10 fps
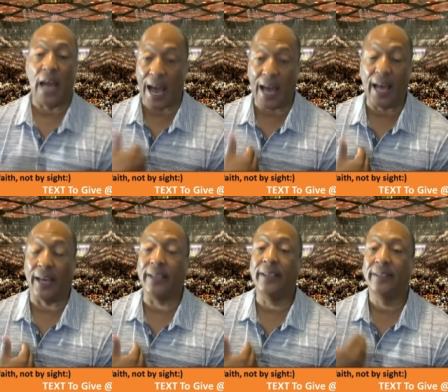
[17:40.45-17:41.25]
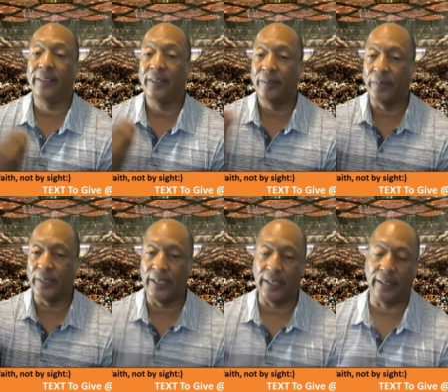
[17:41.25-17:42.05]
I,
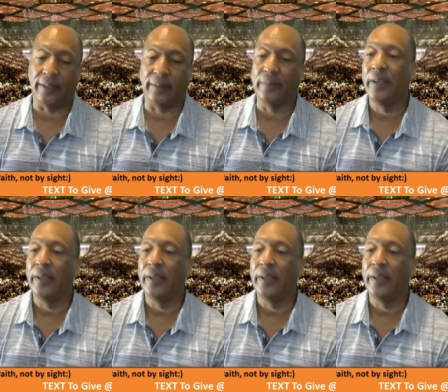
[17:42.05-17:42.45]
forgive